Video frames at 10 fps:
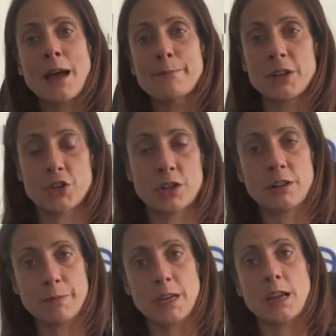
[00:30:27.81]
the
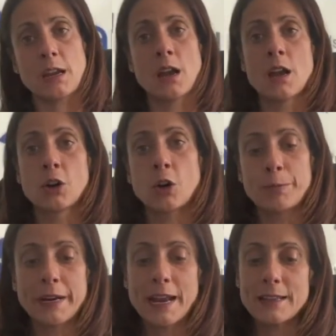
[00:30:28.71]
ambition of being
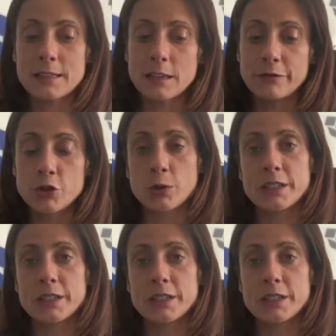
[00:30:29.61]
comprehensive,